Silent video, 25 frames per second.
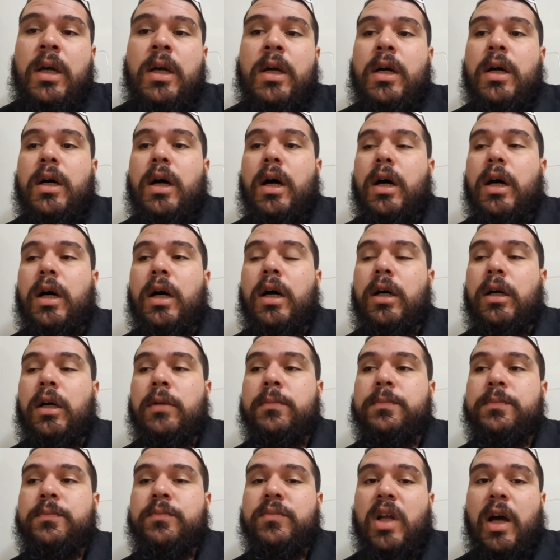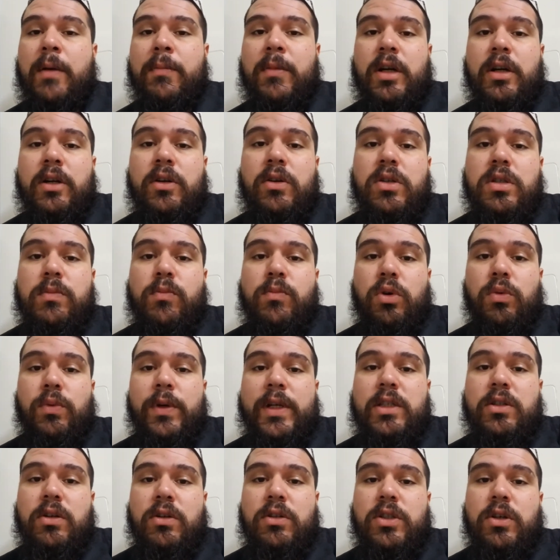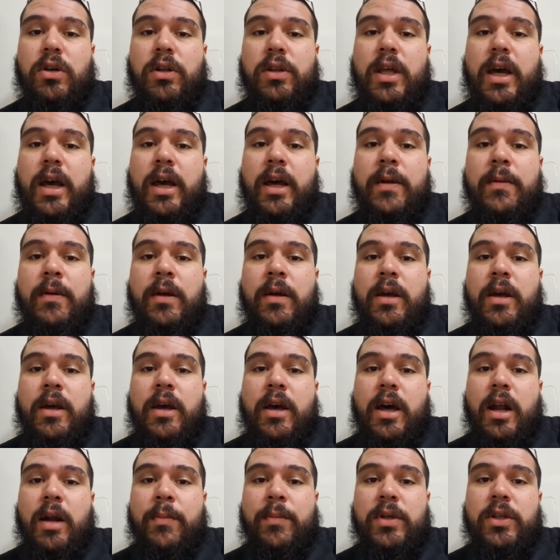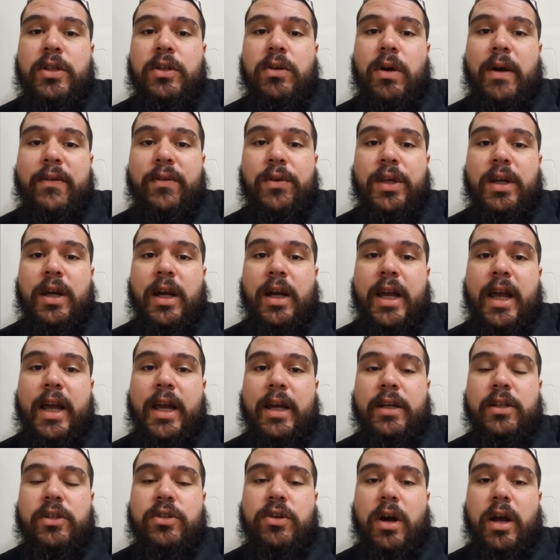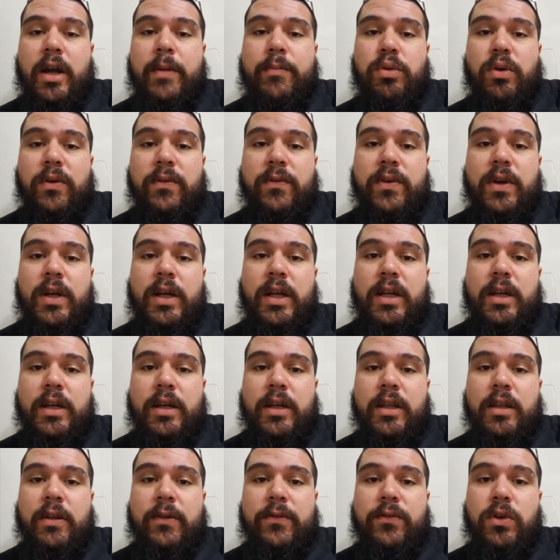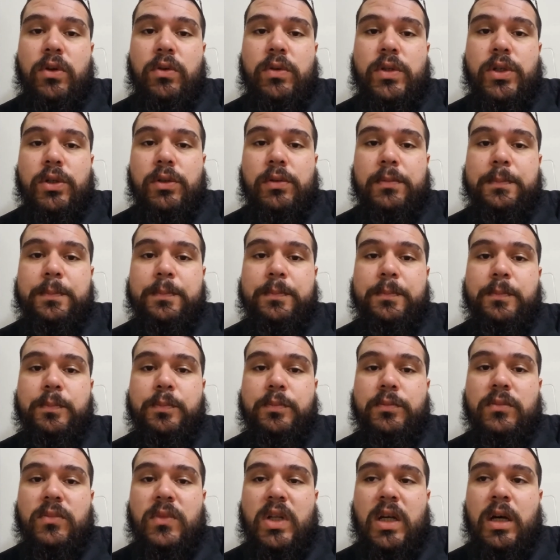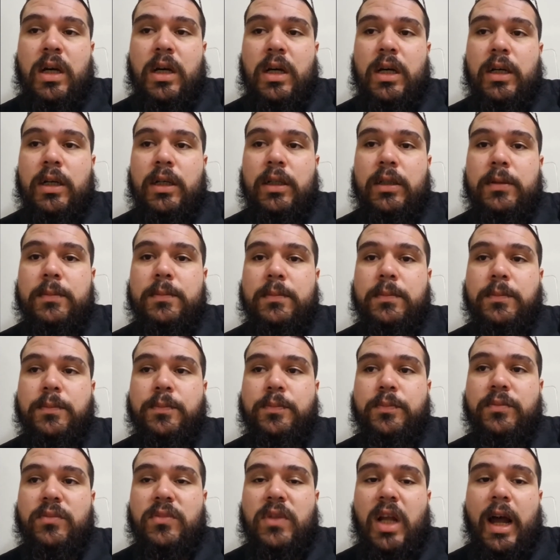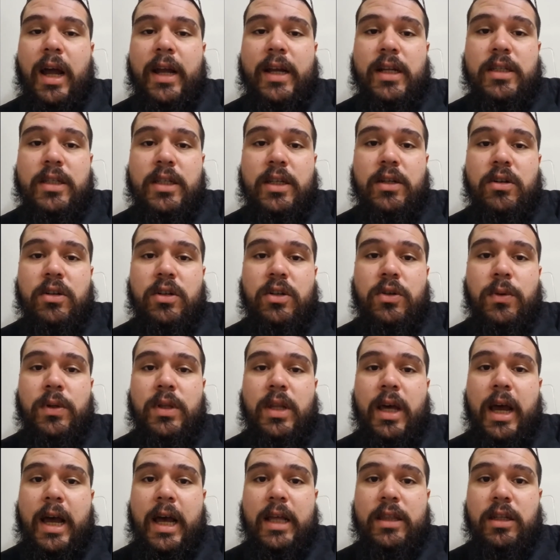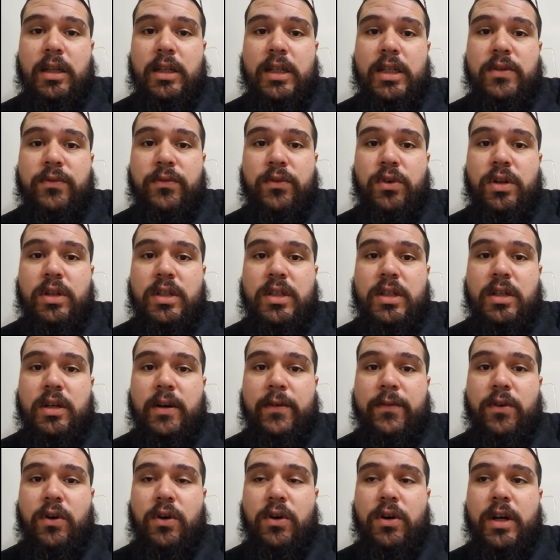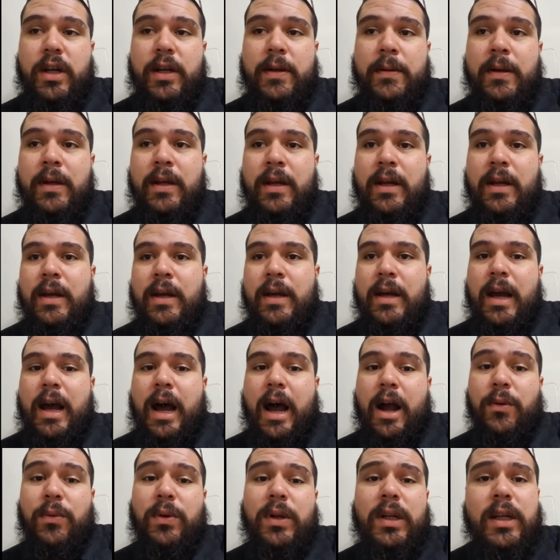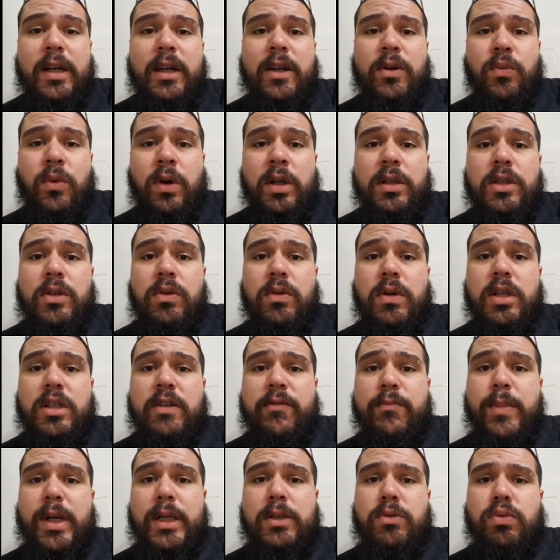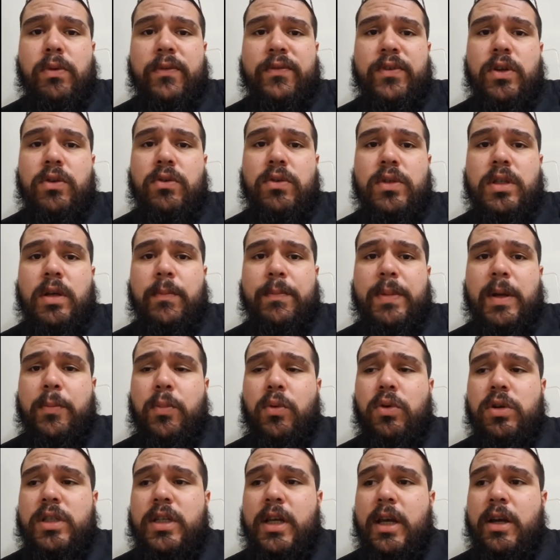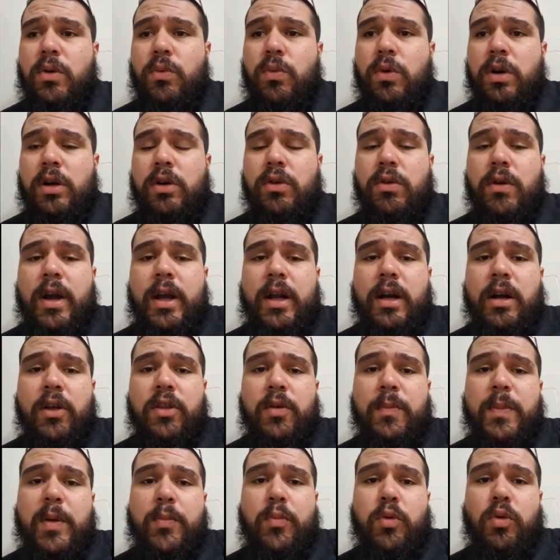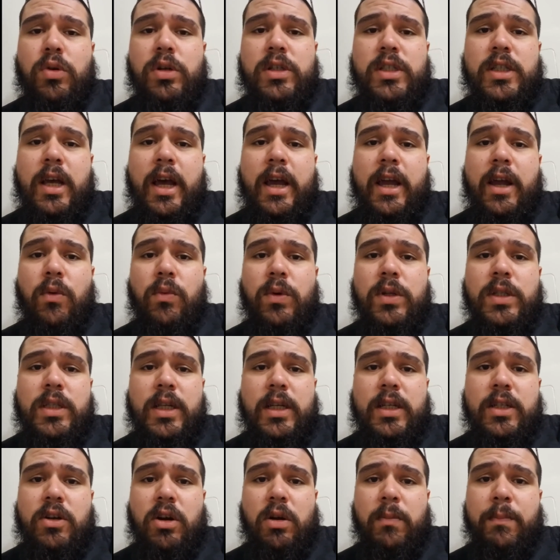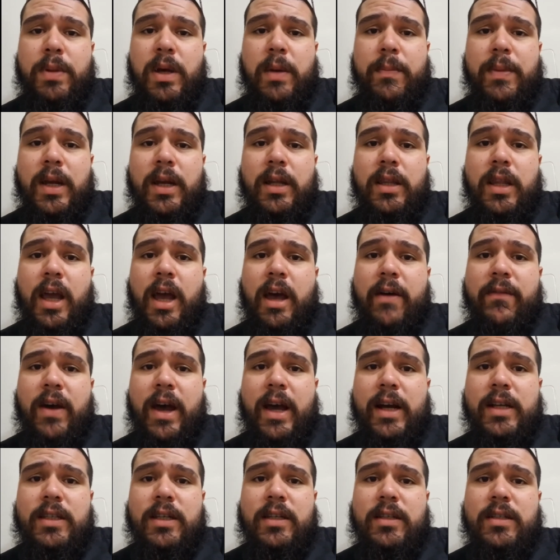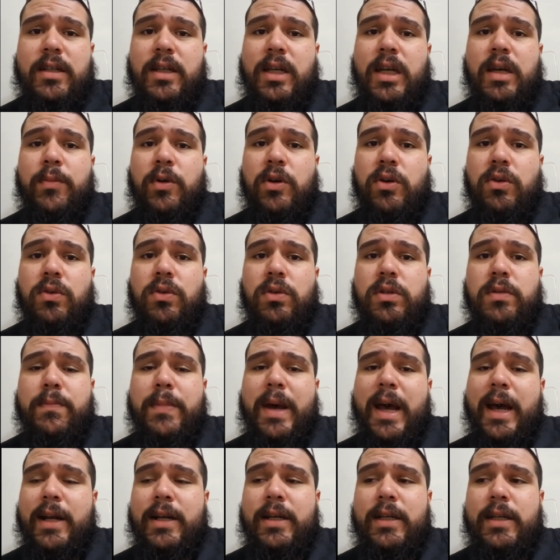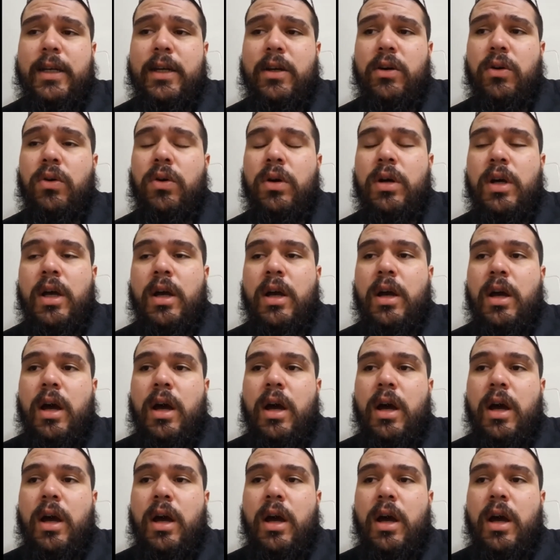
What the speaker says: I'm going to do some more research on that, and I'm going to do everything I can to try and prevent it in the future. I considered doing the athlete's foot stuff on it. I really didn't want to because of mixed reviews. Some people were saying it worked great. Other people were saying once they start pipping and they have access to chemicals, bad deal.